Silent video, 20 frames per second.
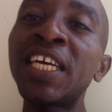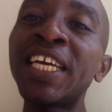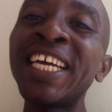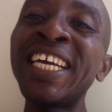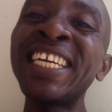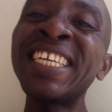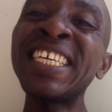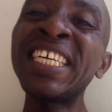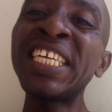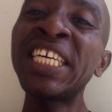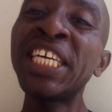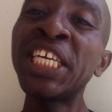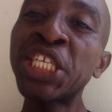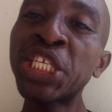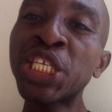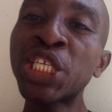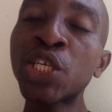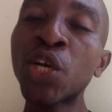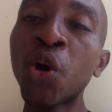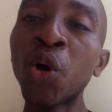
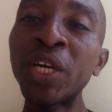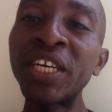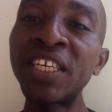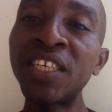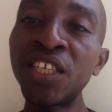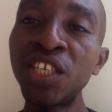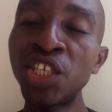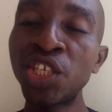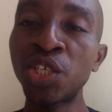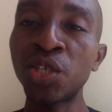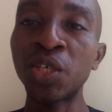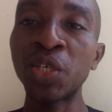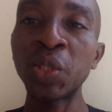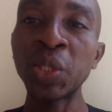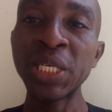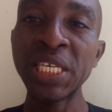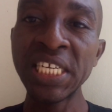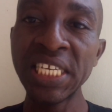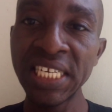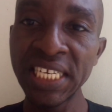its condition
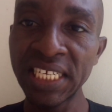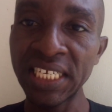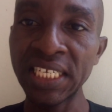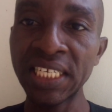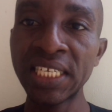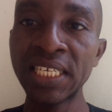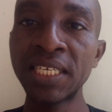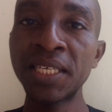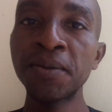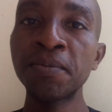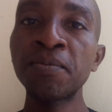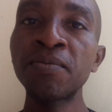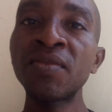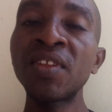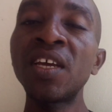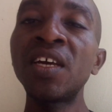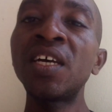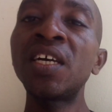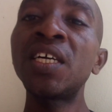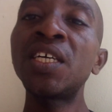or state
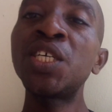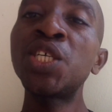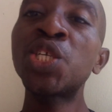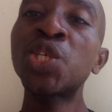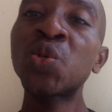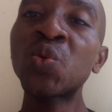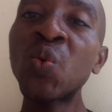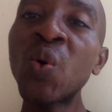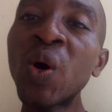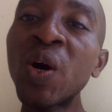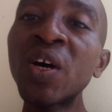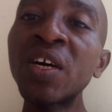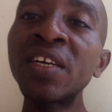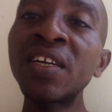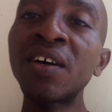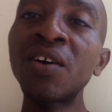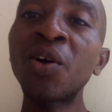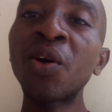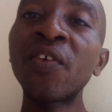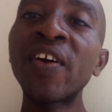is
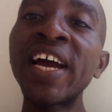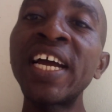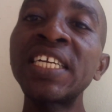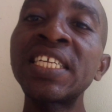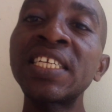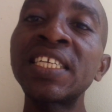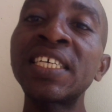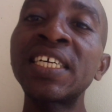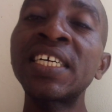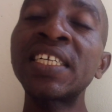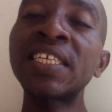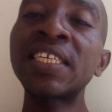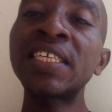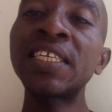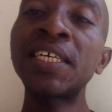one, all right, that